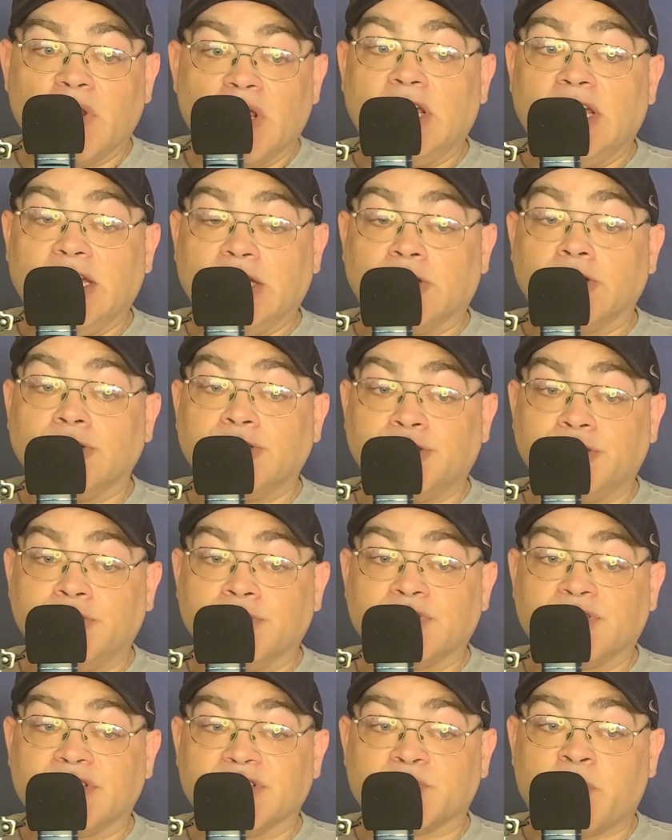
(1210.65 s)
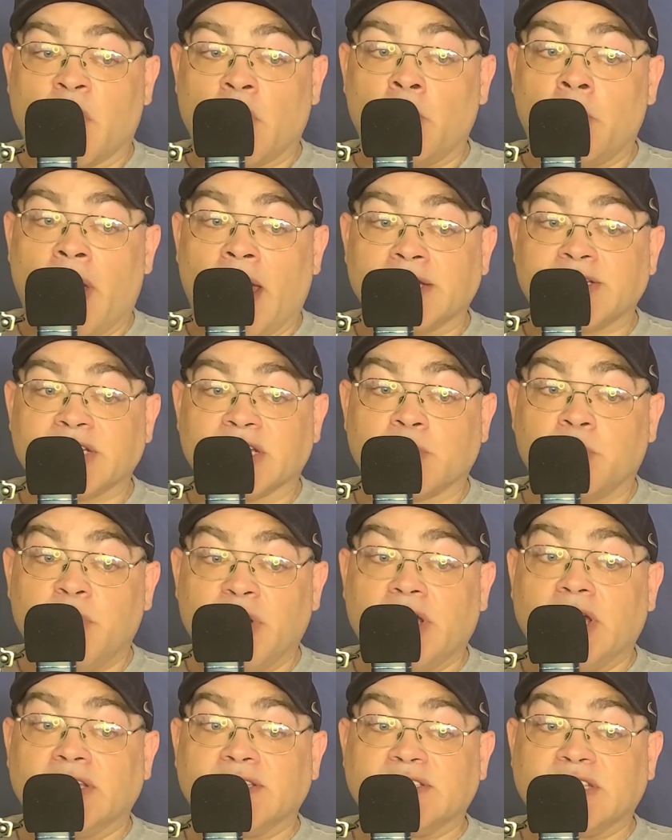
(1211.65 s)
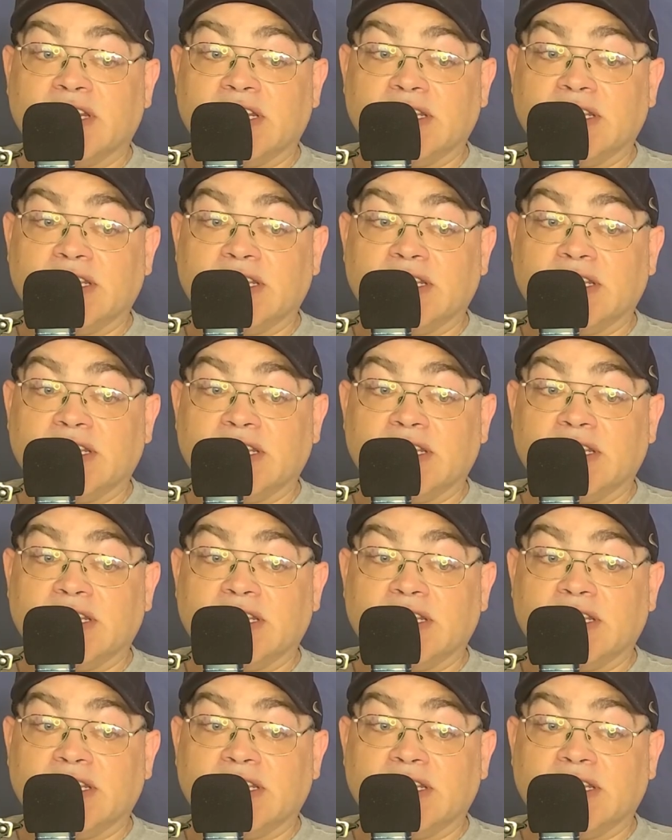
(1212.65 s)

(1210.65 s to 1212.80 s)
He could choose Dispel Magic because it